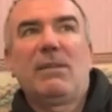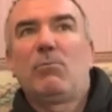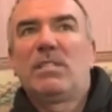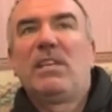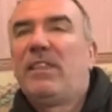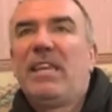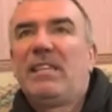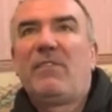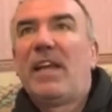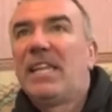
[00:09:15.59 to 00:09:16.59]
was there
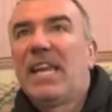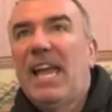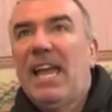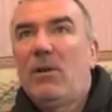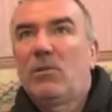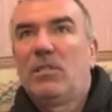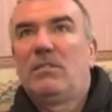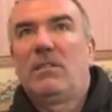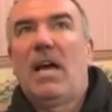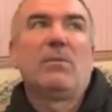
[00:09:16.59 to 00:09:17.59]
defending a house
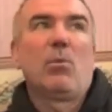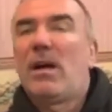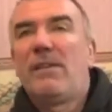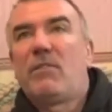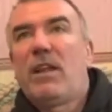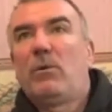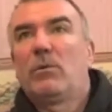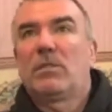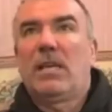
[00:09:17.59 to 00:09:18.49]
and whatever else,